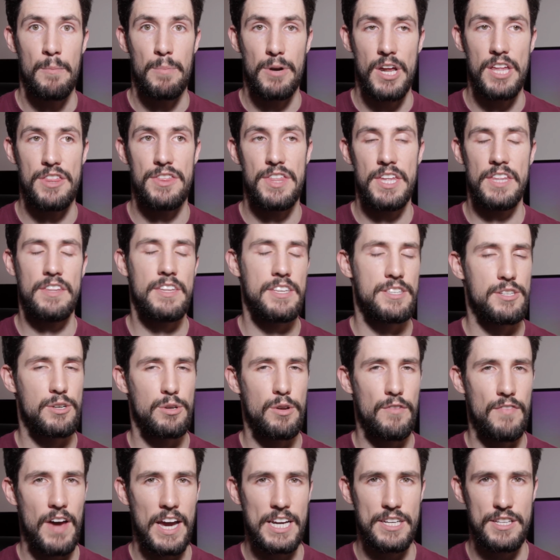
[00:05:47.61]
But I think this
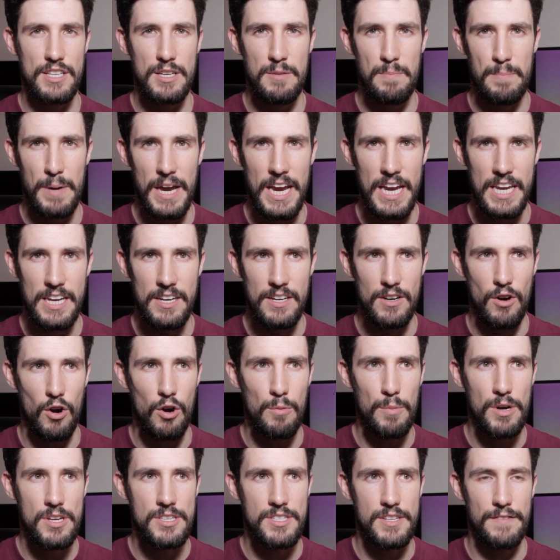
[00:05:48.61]
could have actually been
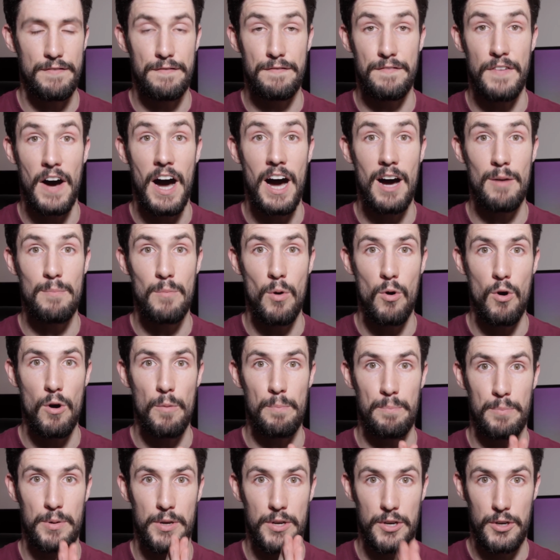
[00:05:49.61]
almost a far
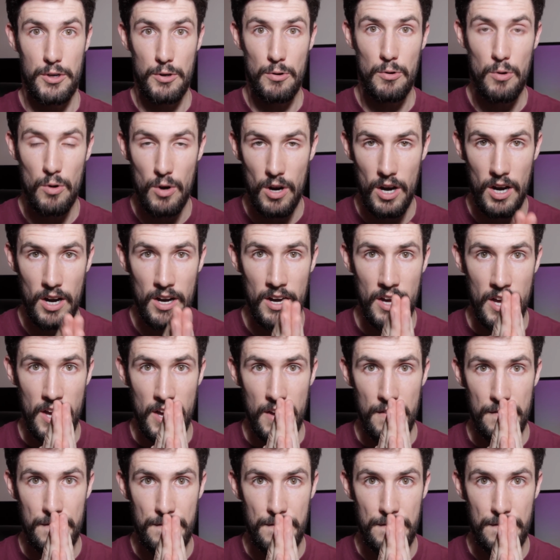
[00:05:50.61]
more pure